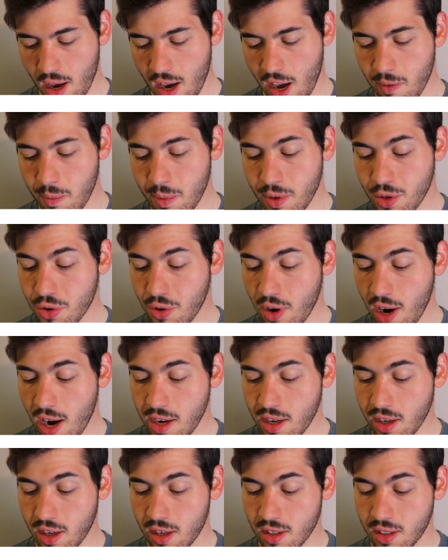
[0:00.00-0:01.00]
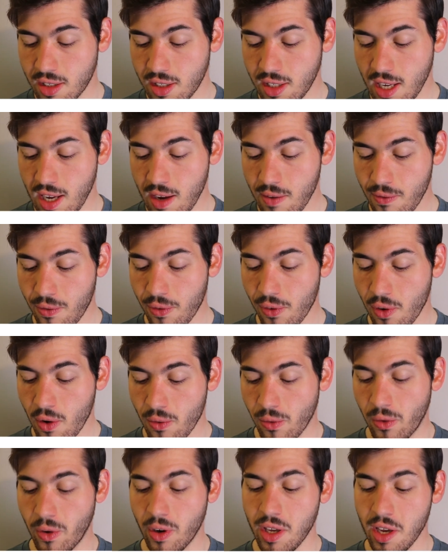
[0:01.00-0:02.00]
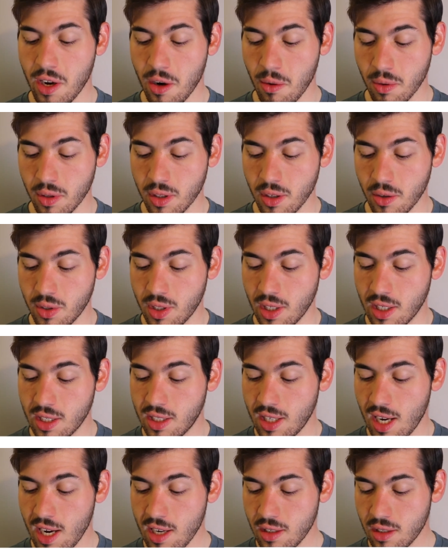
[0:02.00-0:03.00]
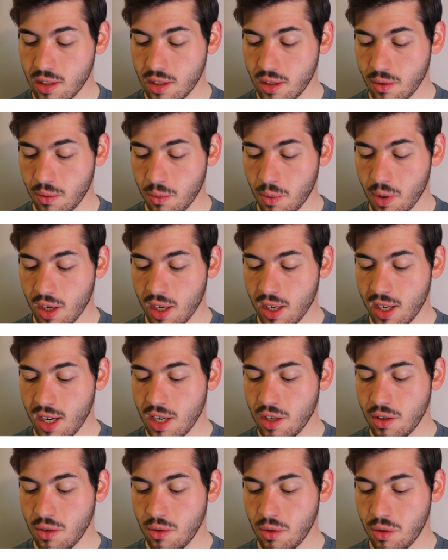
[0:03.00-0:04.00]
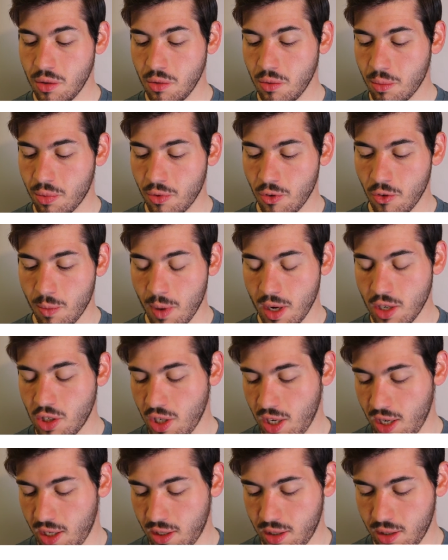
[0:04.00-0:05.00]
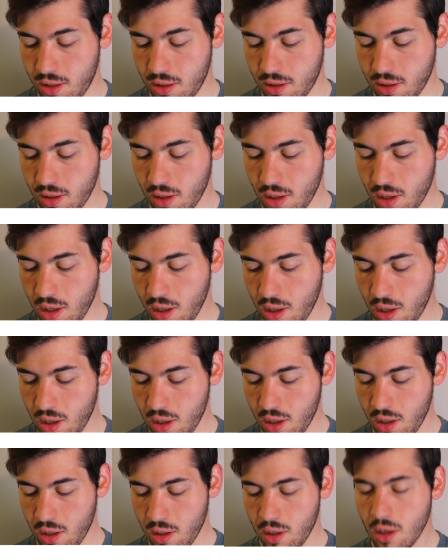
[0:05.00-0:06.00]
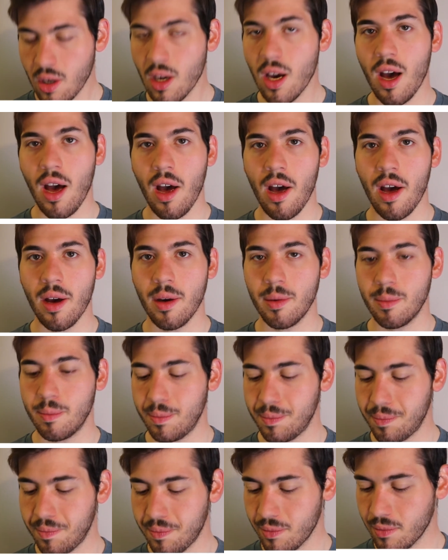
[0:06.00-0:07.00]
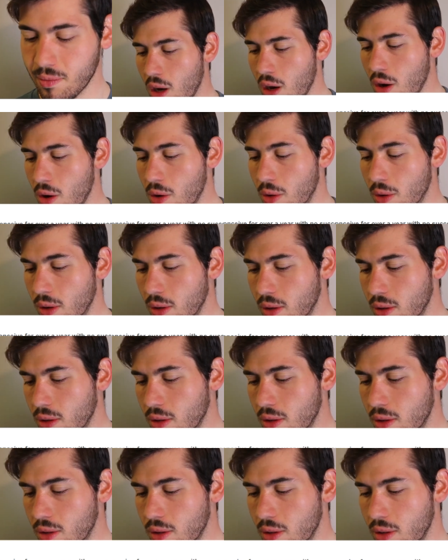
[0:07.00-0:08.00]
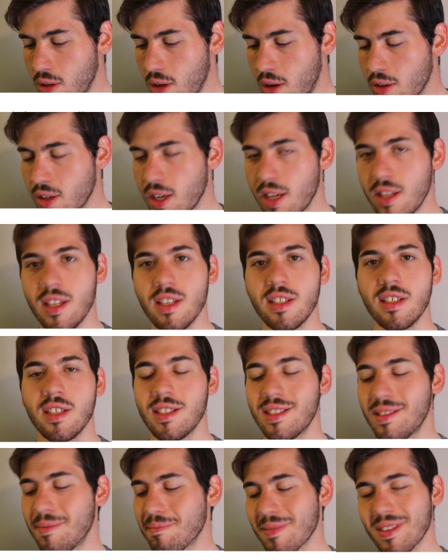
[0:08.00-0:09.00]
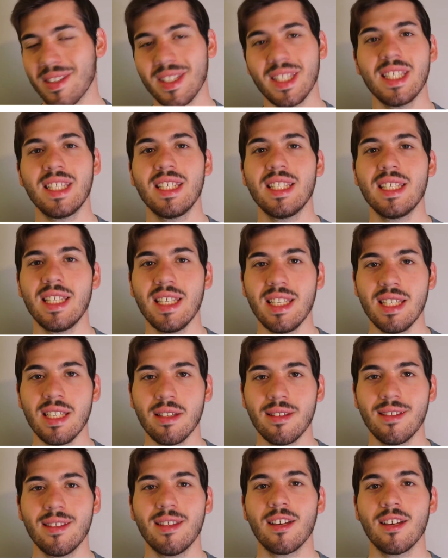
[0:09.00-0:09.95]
I've been trying to conceive for over a year with no success. What can I do to improve my chances? Okay, this is the